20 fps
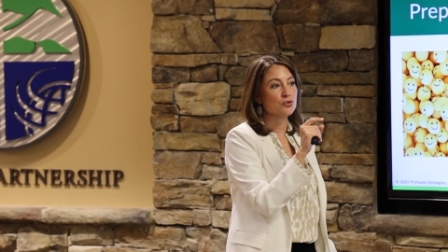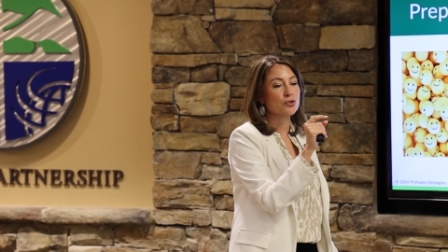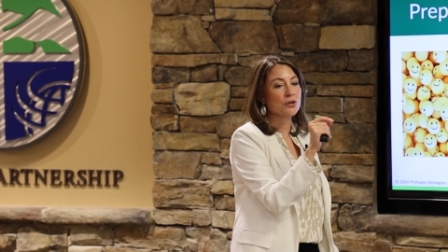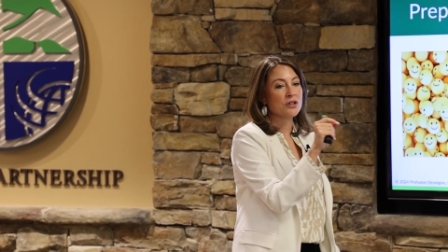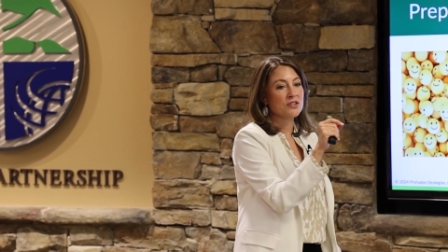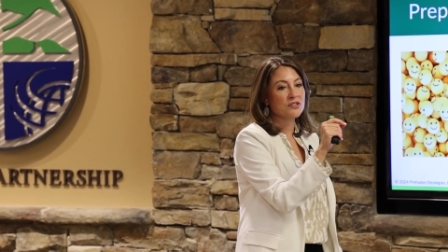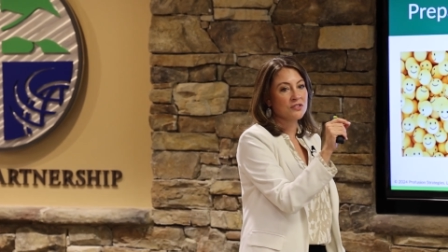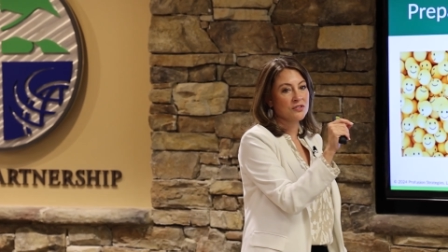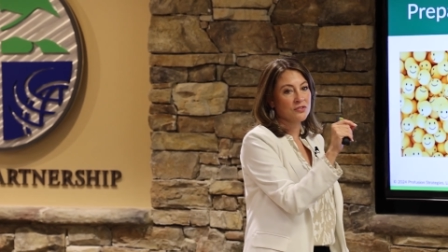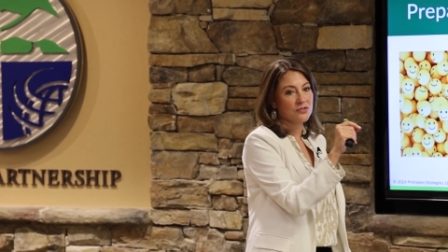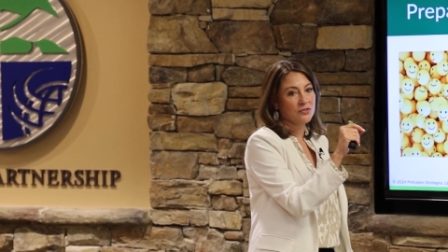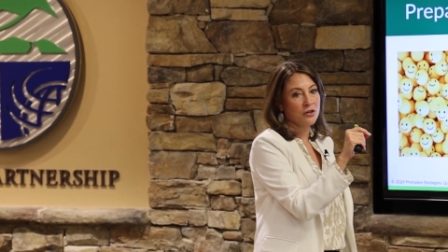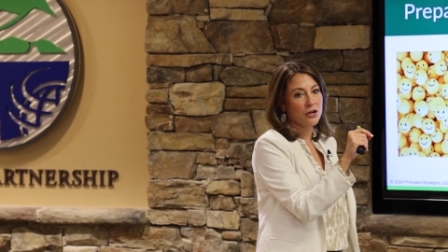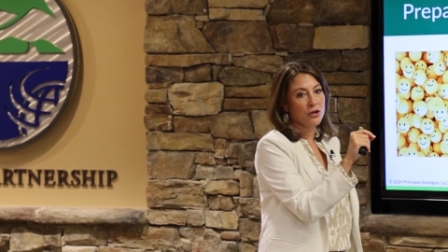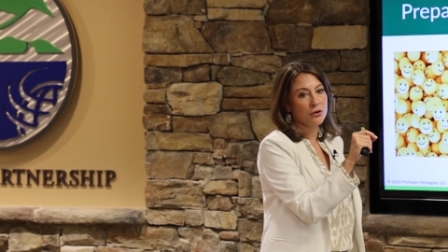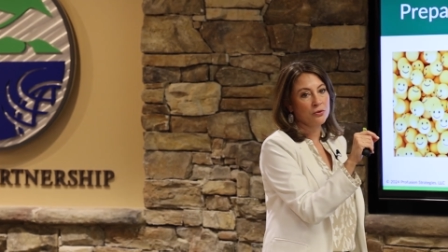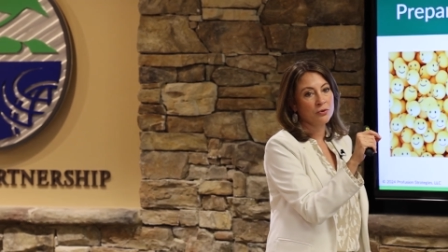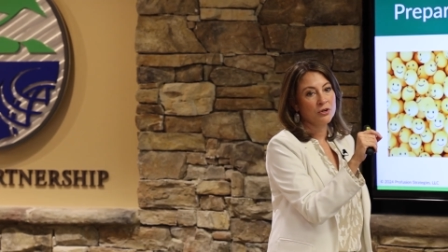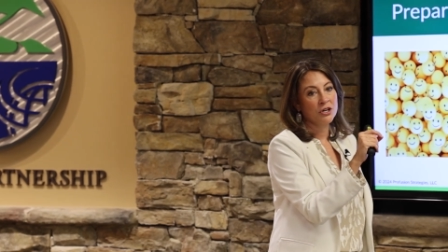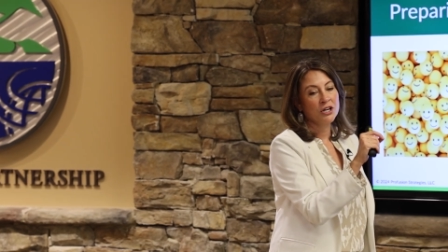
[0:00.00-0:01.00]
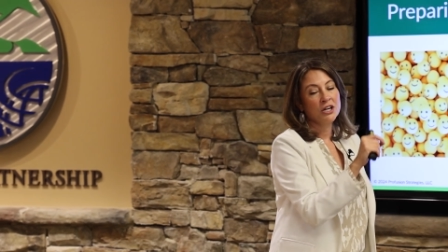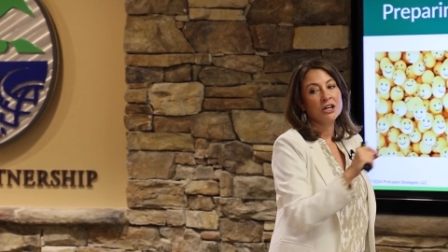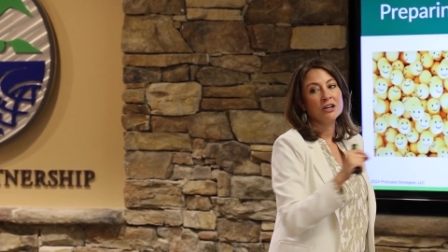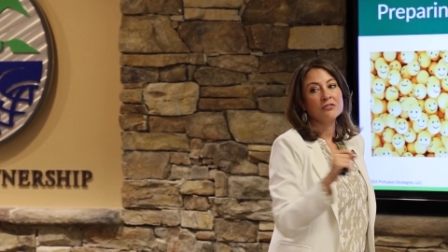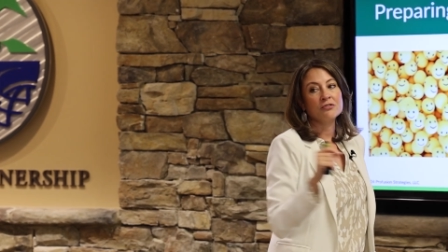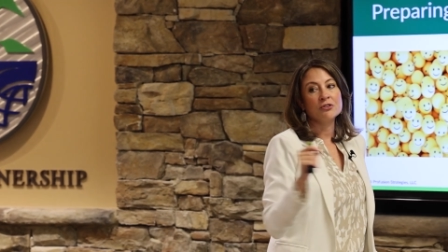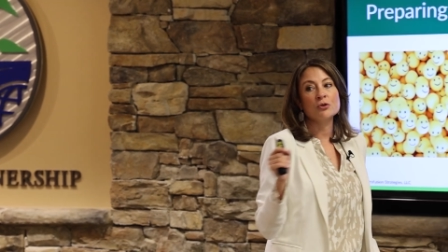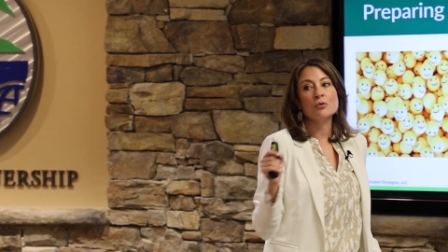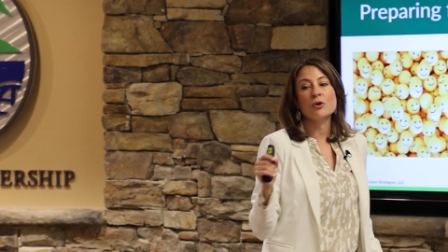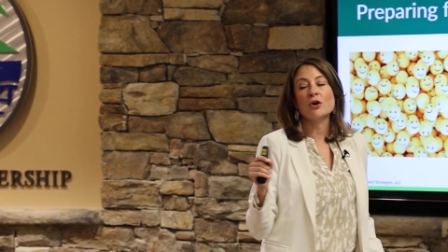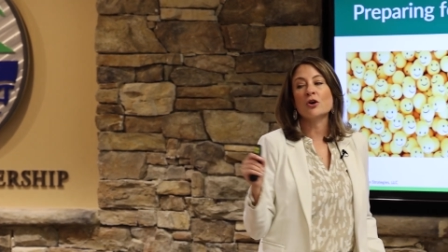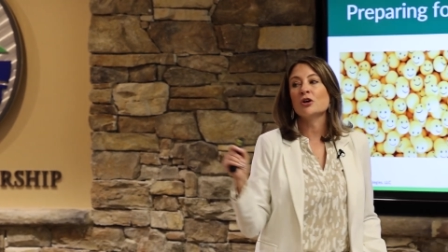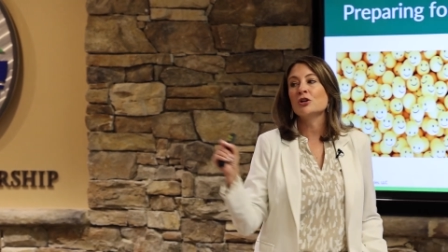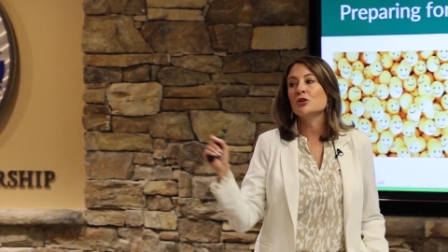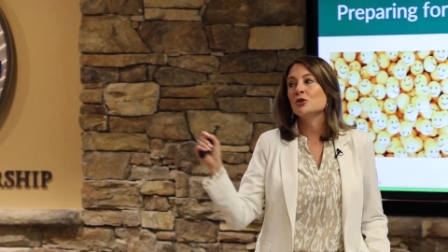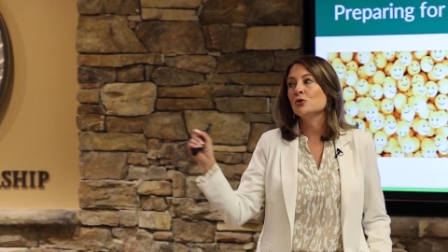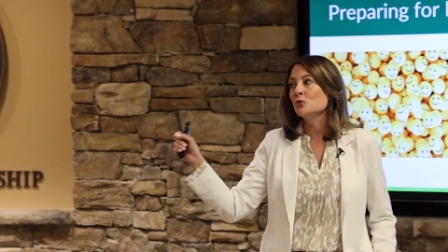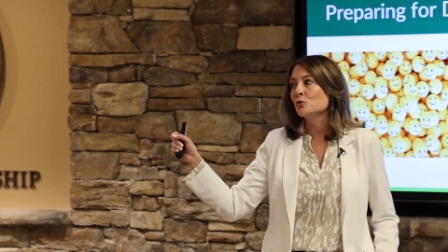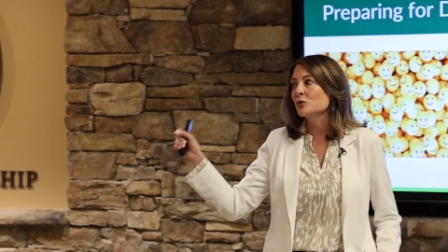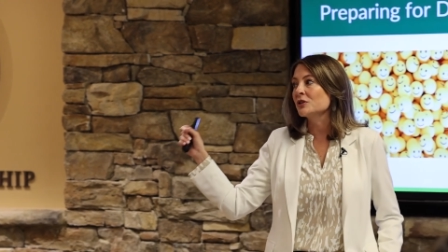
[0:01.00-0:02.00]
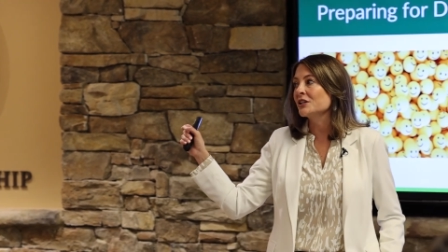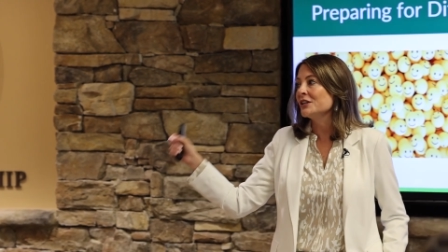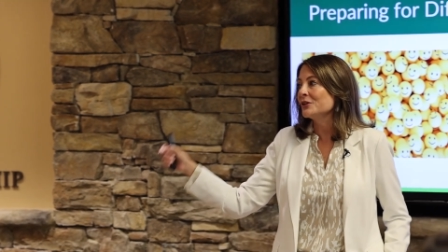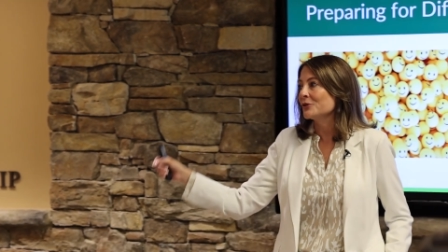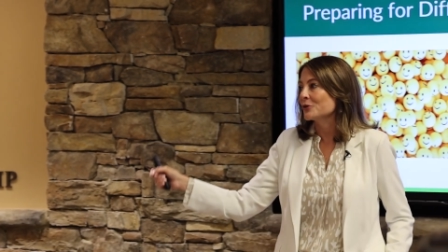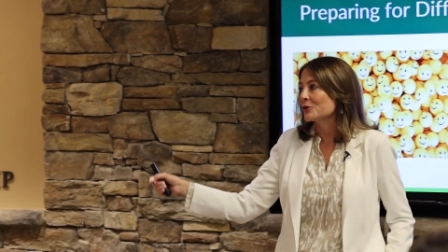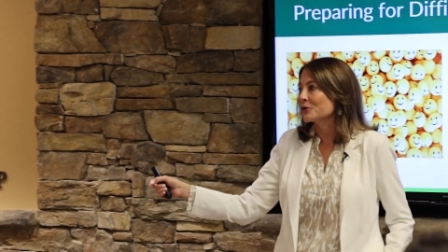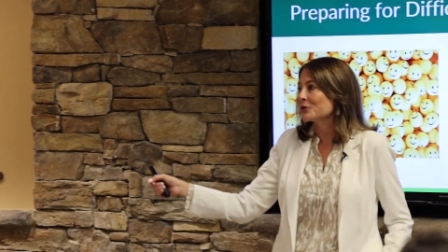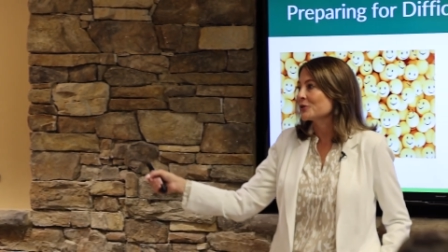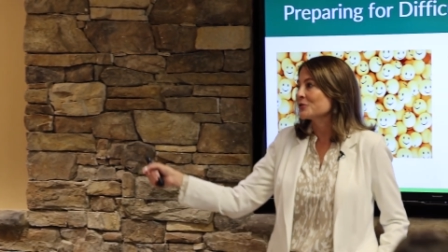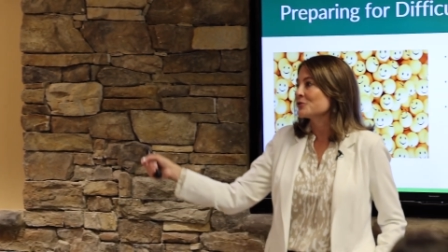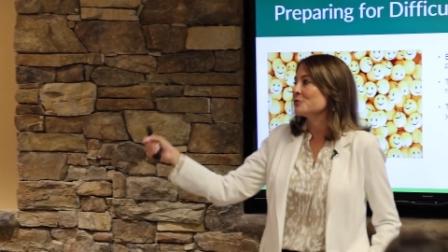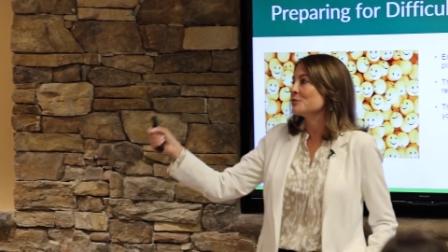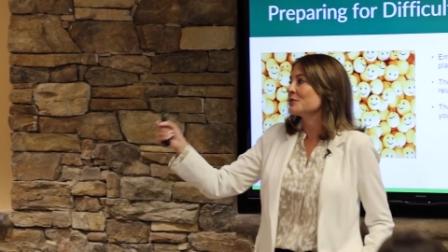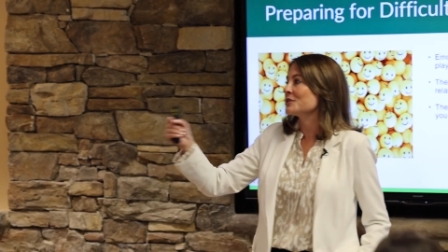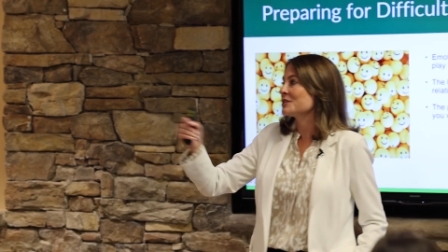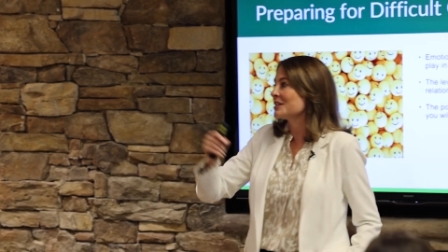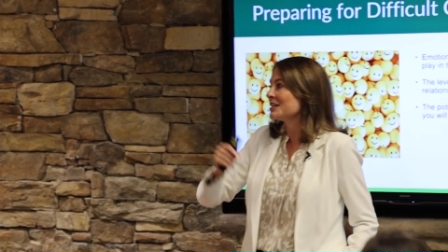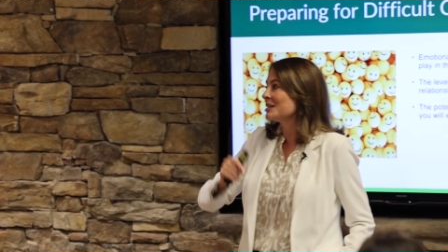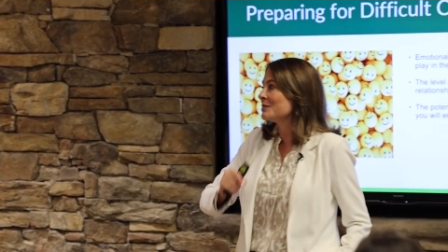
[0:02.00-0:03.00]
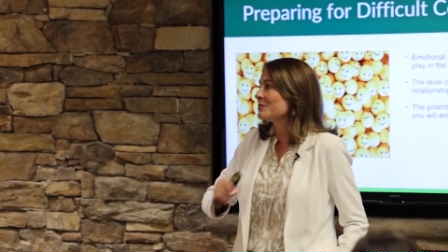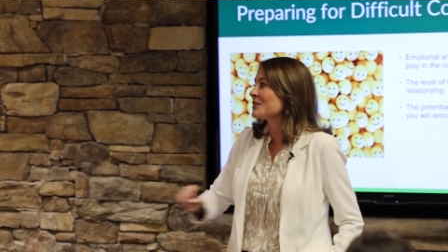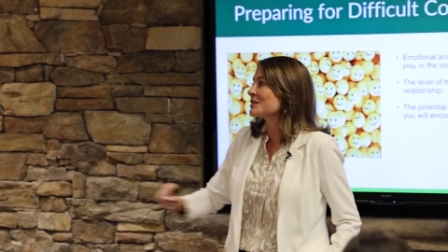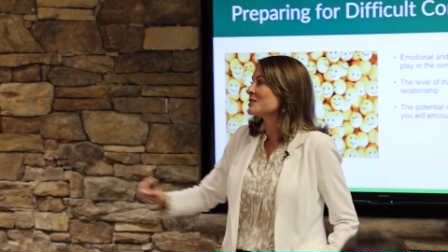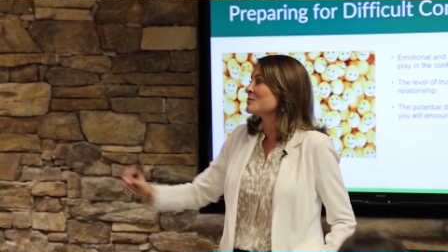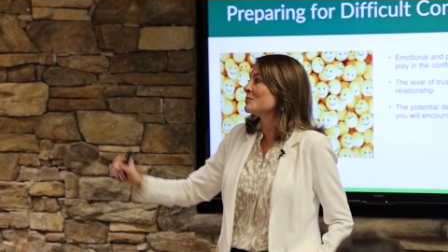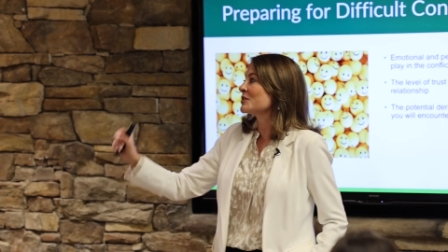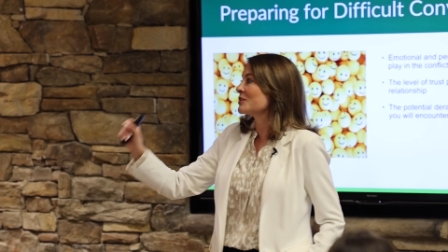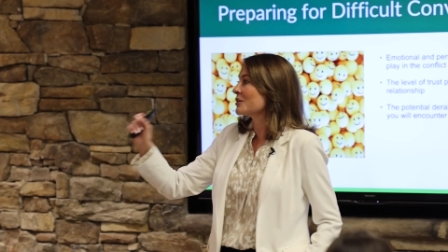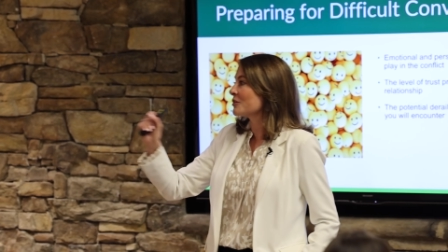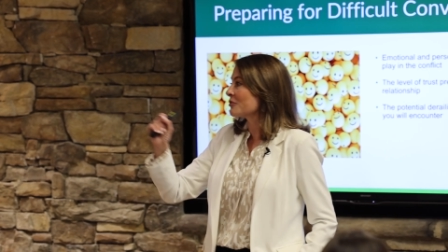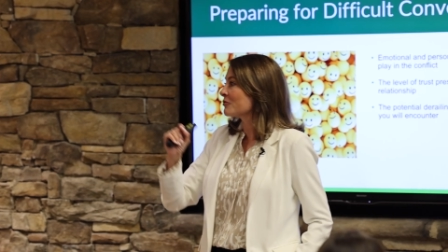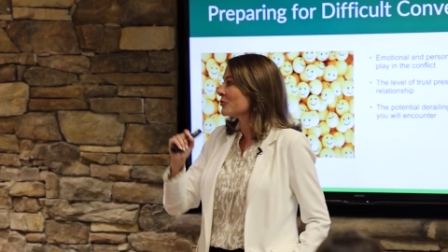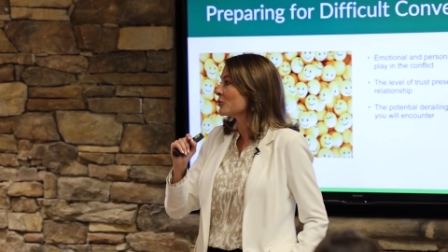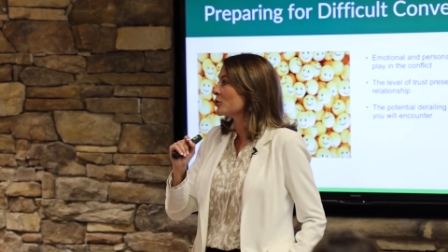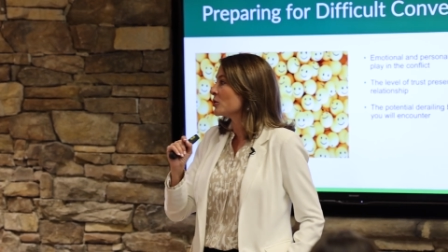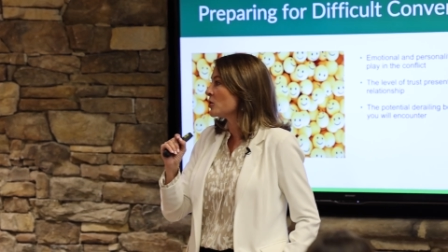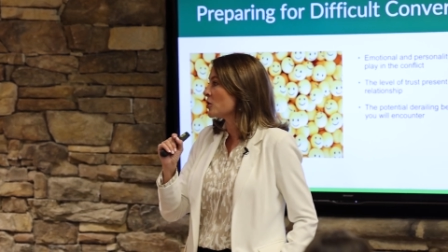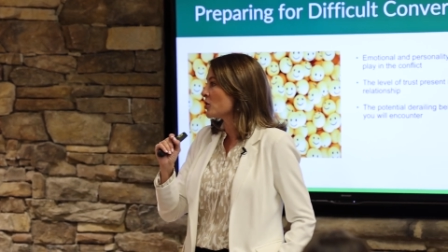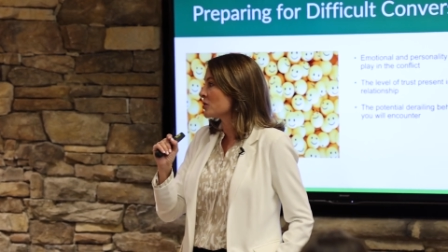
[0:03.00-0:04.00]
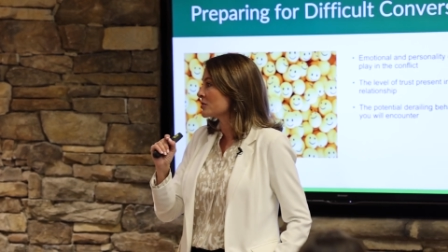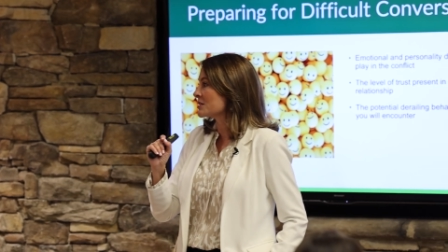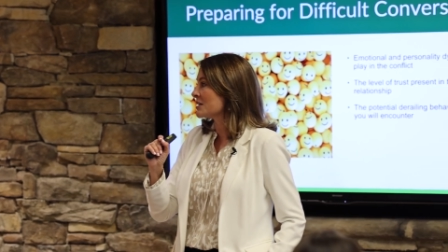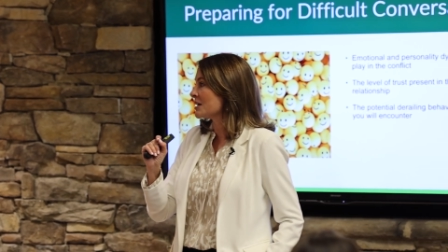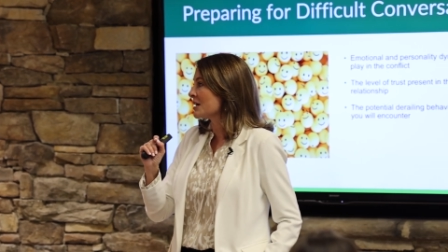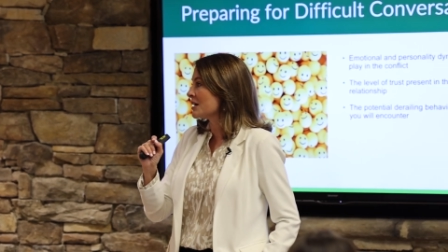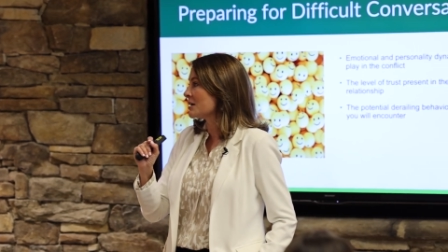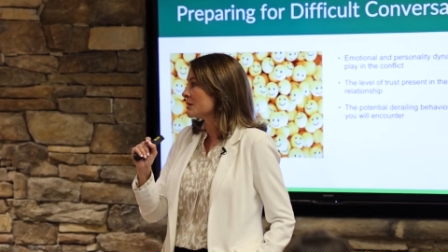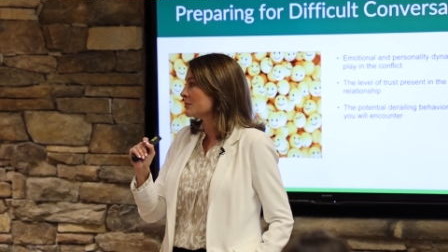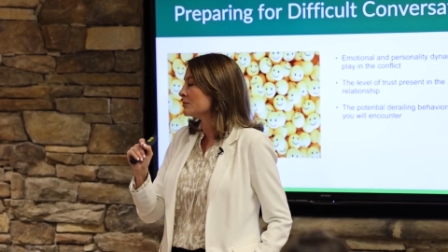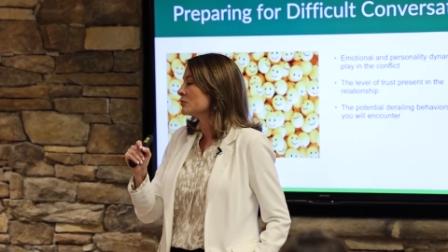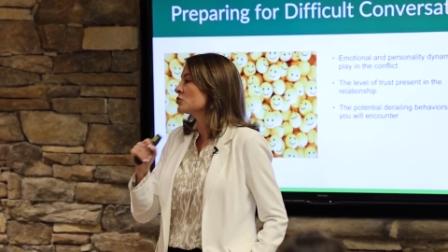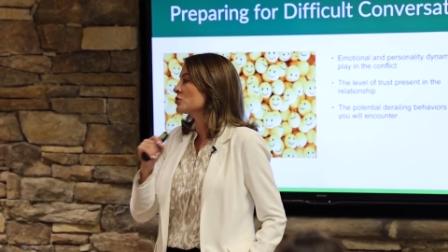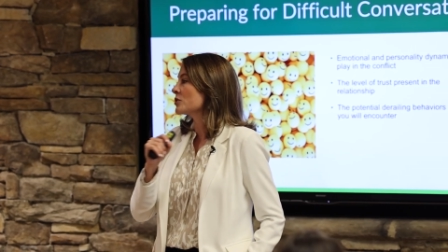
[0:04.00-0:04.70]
trust is low. If you are a new leader to a team that's been there for a long time,